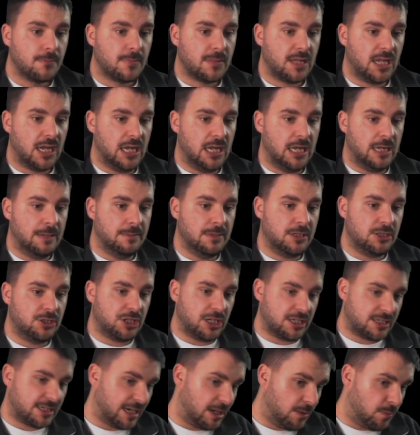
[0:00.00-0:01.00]

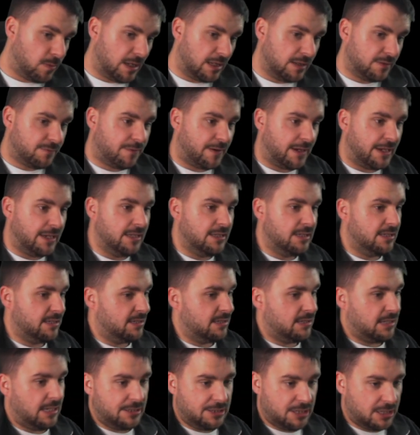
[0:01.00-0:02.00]
Jeskai Wildfire, this
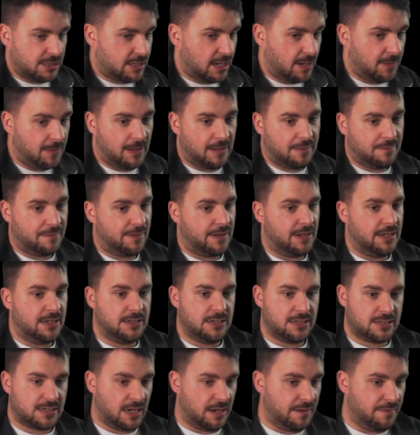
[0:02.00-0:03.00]
is like Jeskai Wildfire,
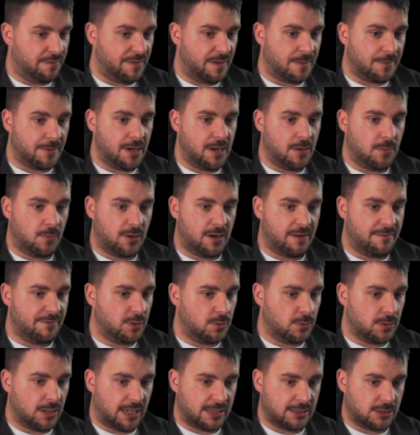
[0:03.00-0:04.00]
Jeskai Ephemerate, whatever you
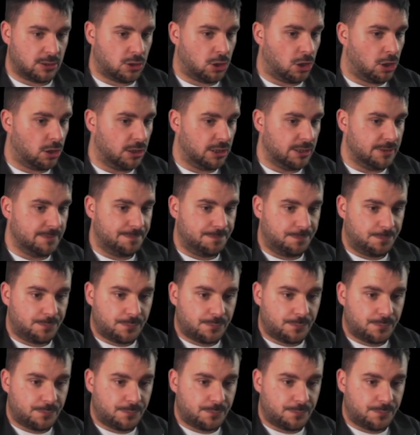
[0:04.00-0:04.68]
would like to call it.